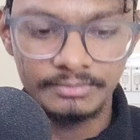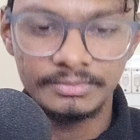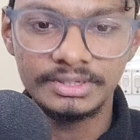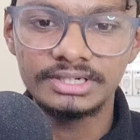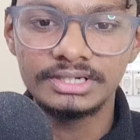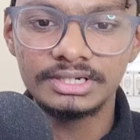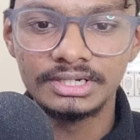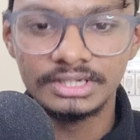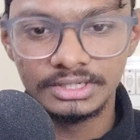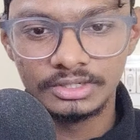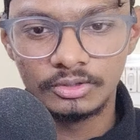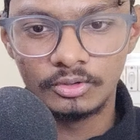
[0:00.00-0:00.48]

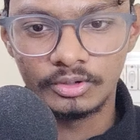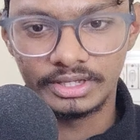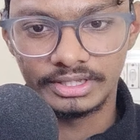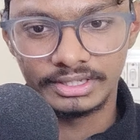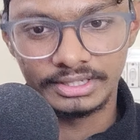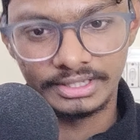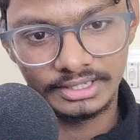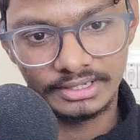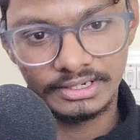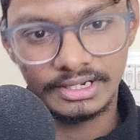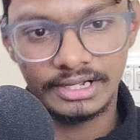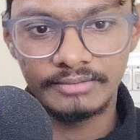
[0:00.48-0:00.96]
But okay,
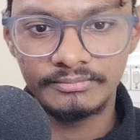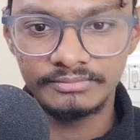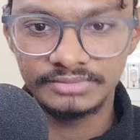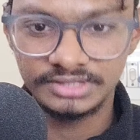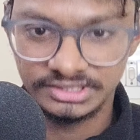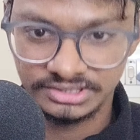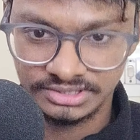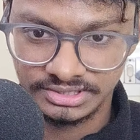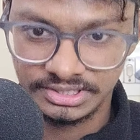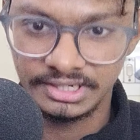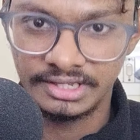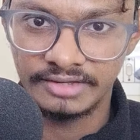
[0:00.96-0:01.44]
here I am
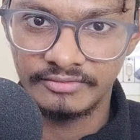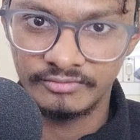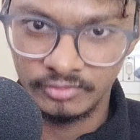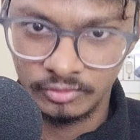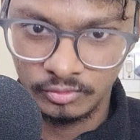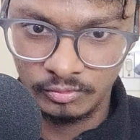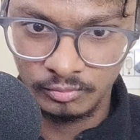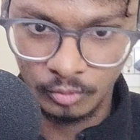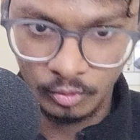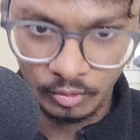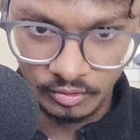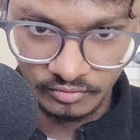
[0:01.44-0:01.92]
still giving
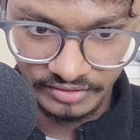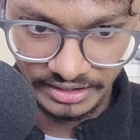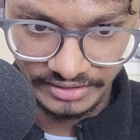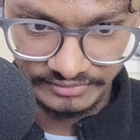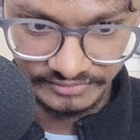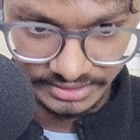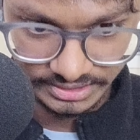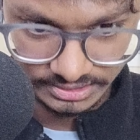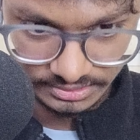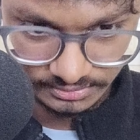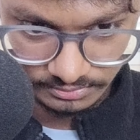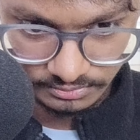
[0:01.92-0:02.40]
you more
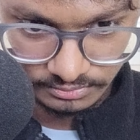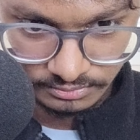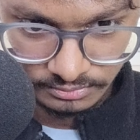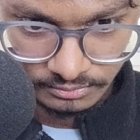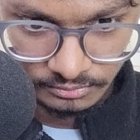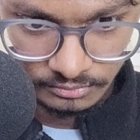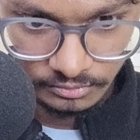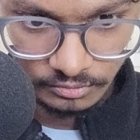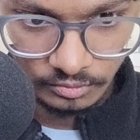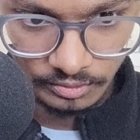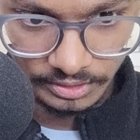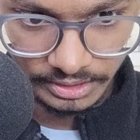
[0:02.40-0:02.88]
5 days.
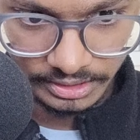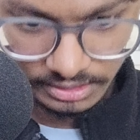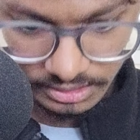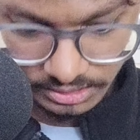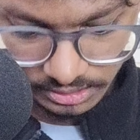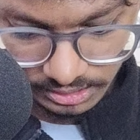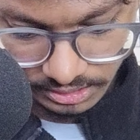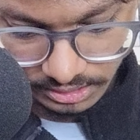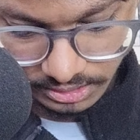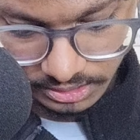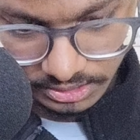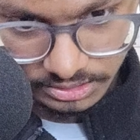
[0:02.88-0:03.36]
Okay,
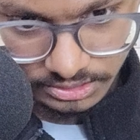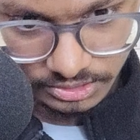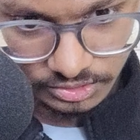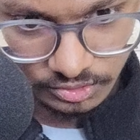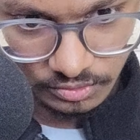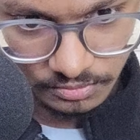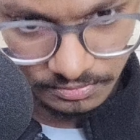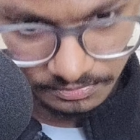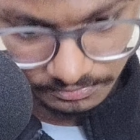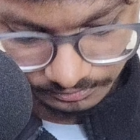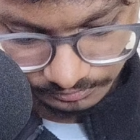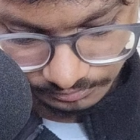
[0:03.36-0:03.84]

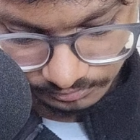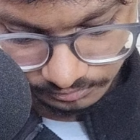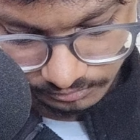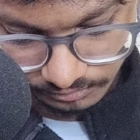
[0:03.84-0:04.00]
so